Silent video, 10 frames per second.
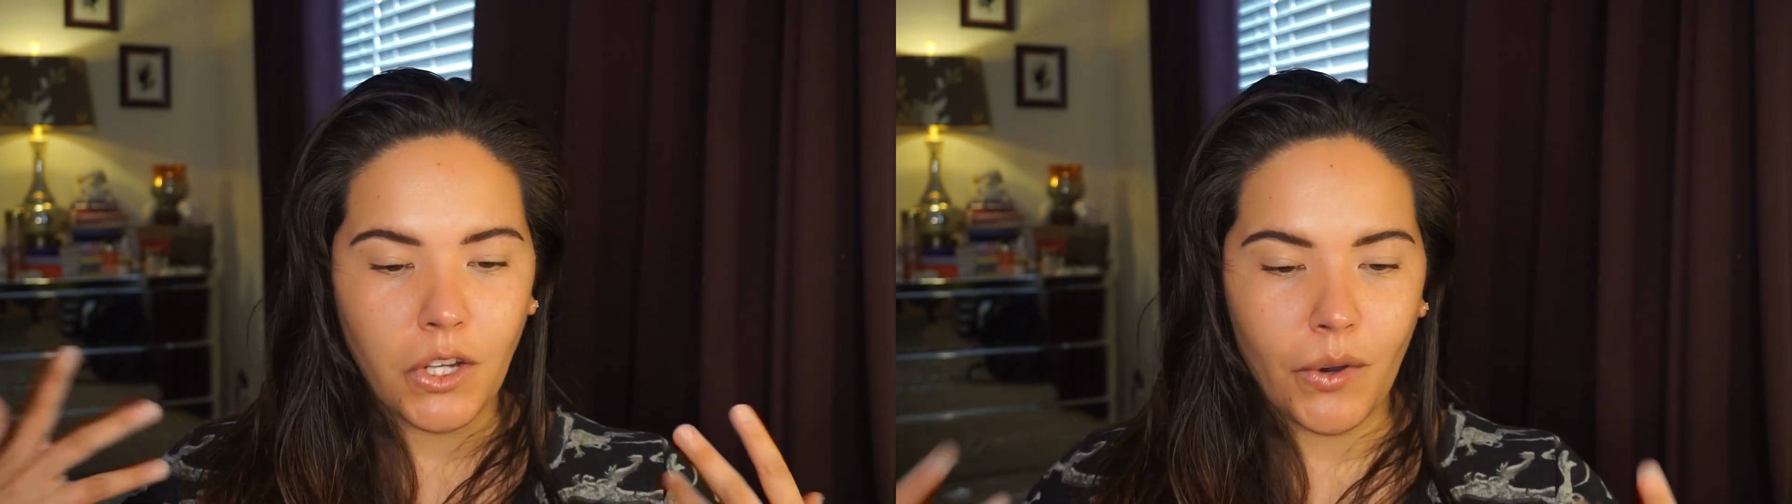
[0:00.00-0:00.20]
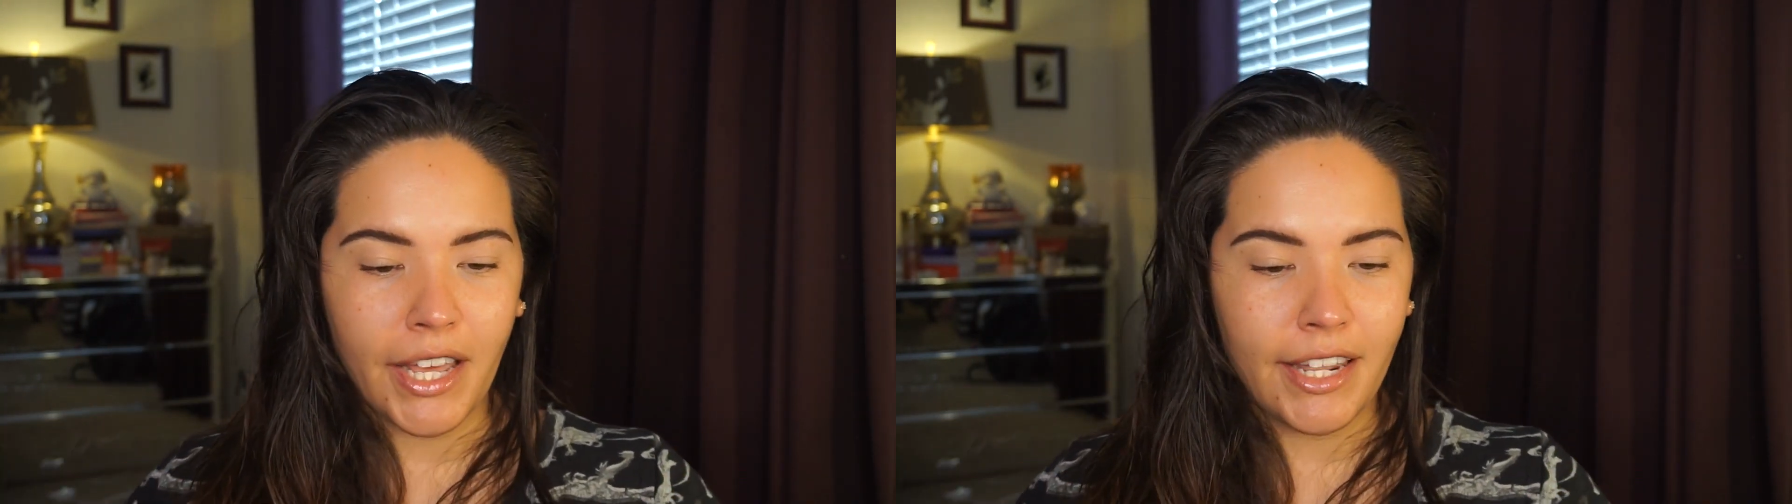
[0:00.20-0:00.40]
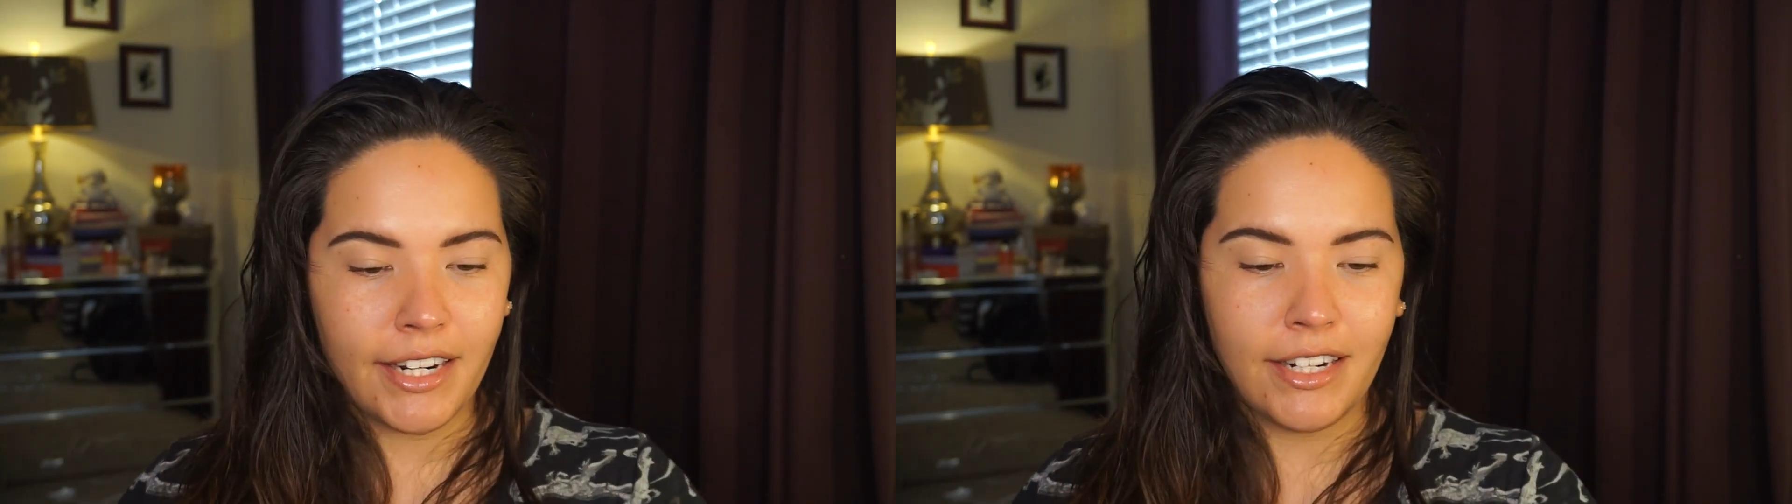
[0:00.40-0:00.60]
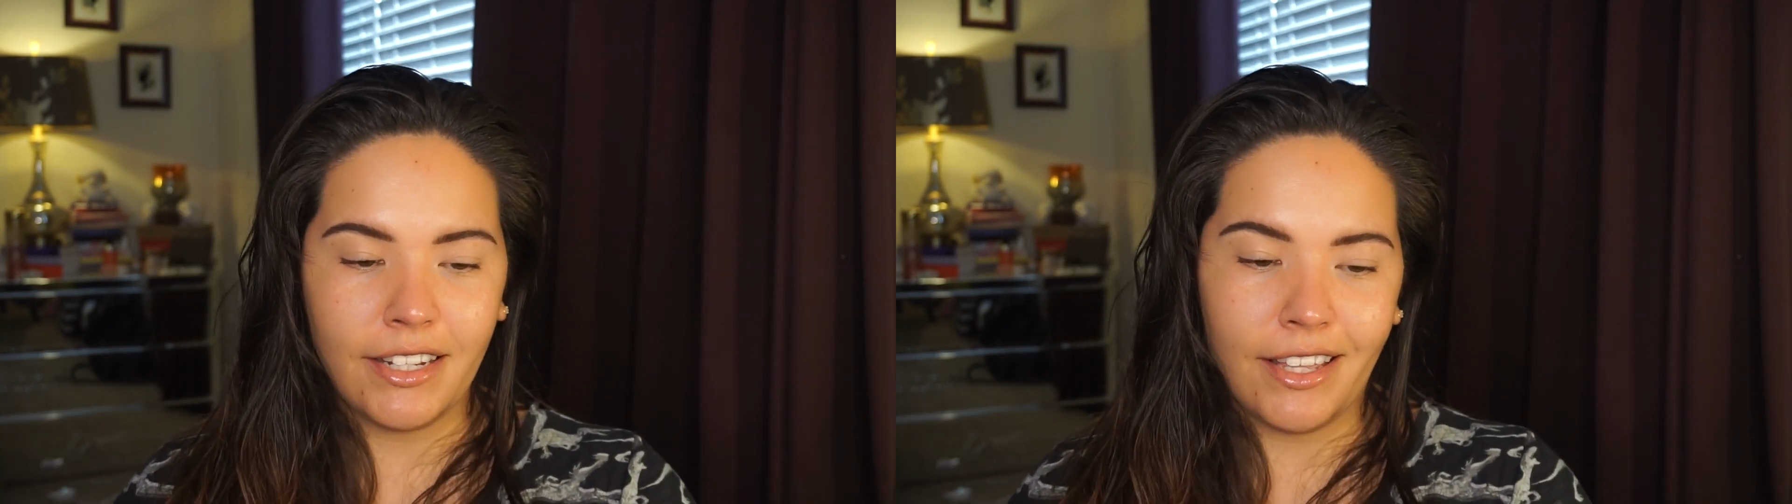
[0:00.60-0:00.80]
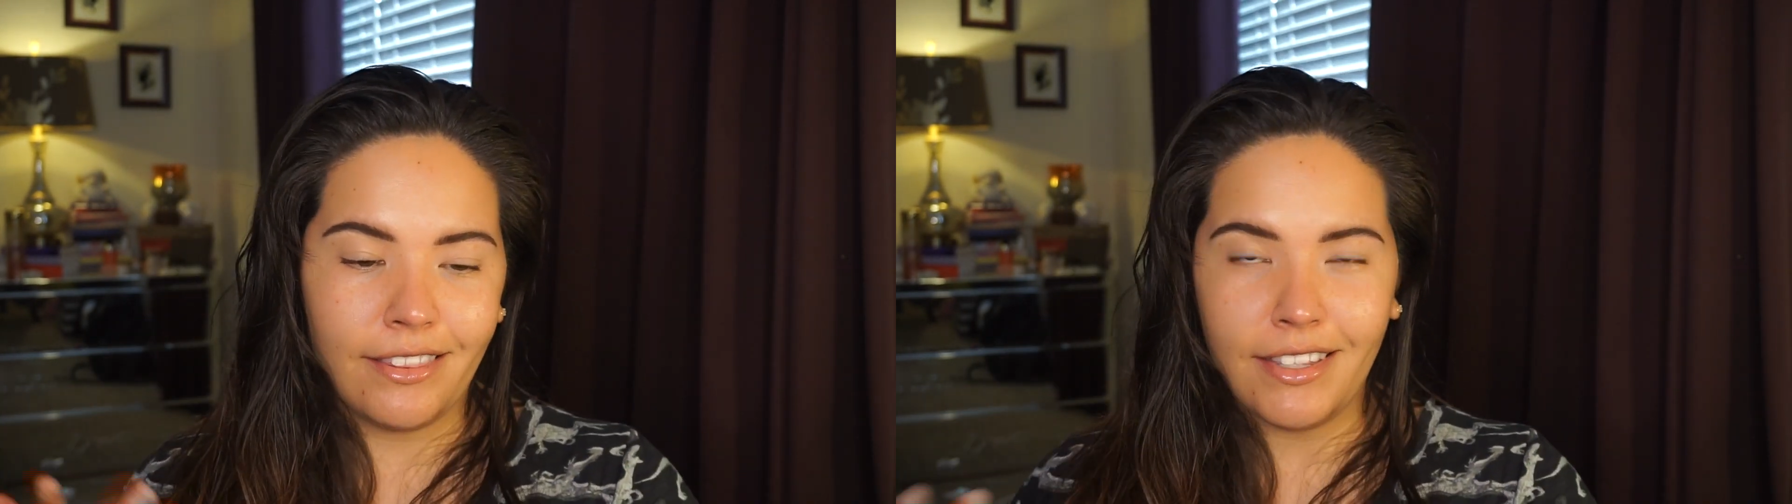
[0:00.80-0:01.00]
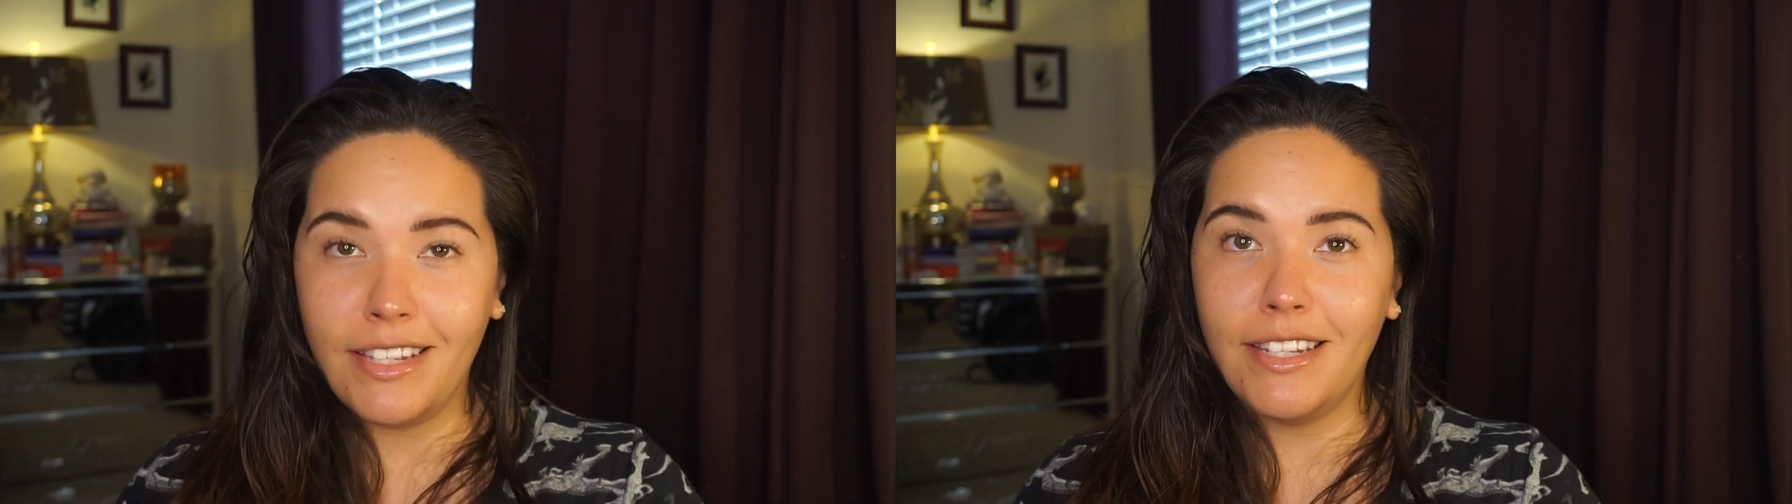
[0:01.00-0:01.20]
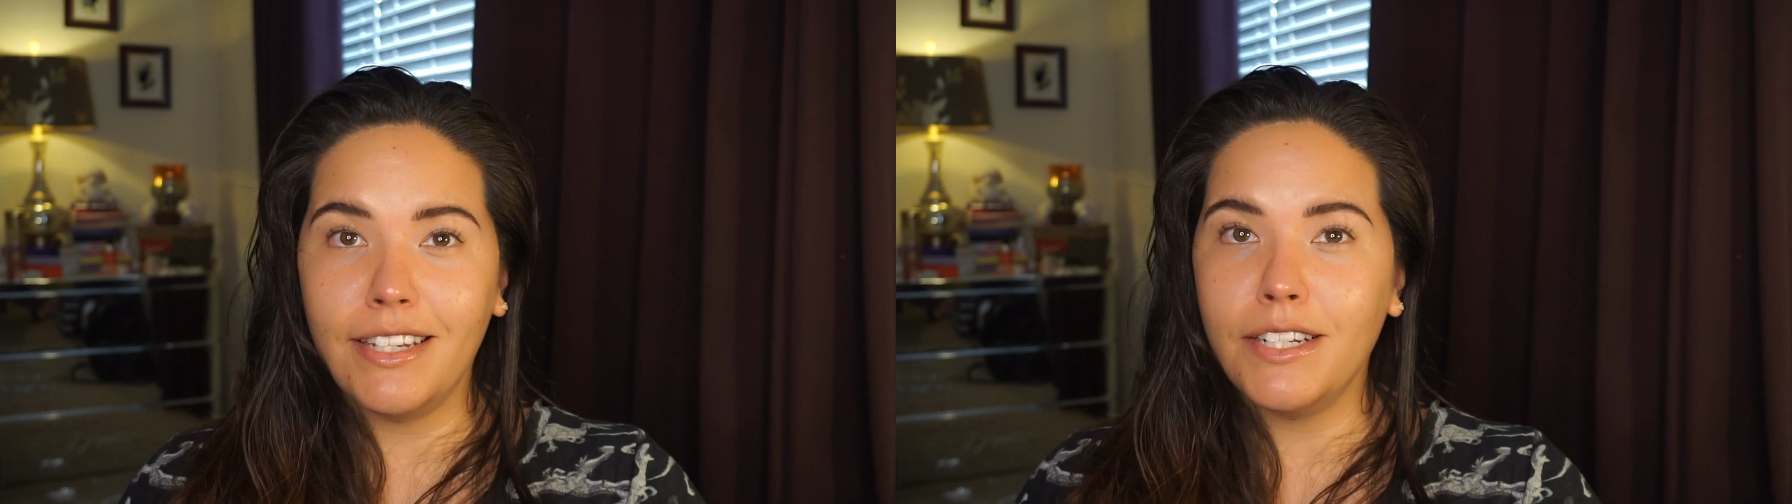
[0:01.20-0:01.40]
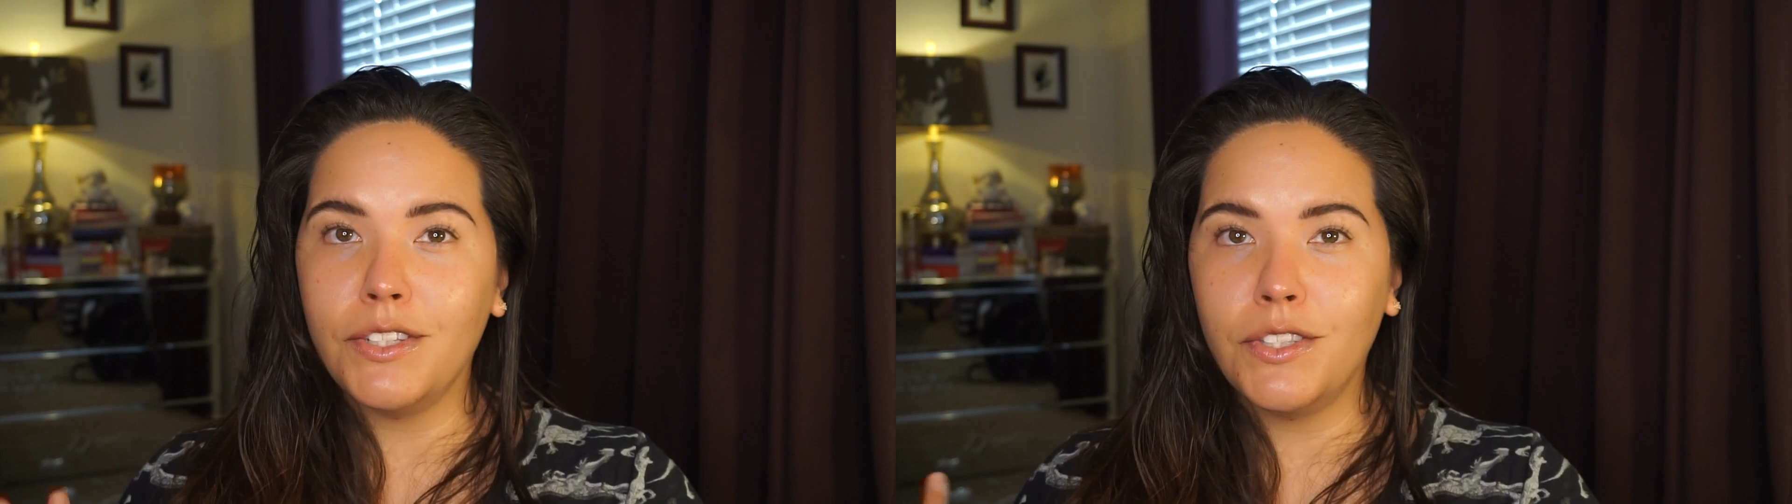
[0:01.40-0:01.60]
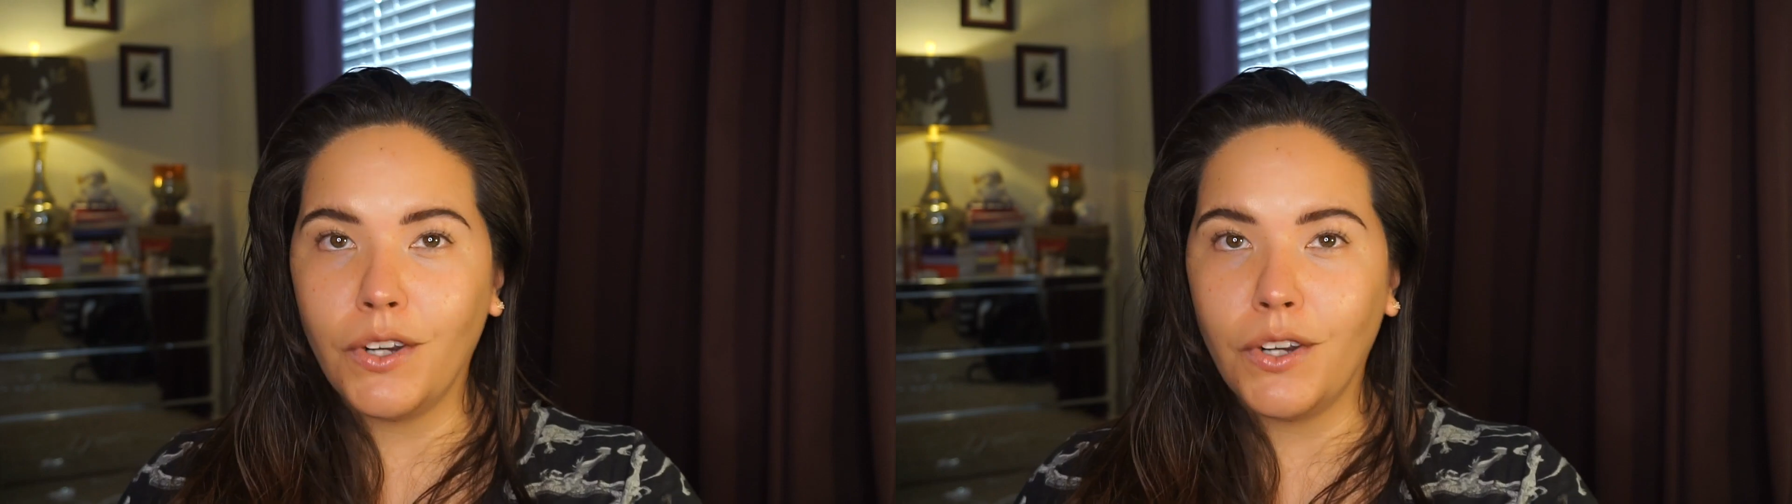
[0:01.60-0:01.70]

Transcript: go ahead and get the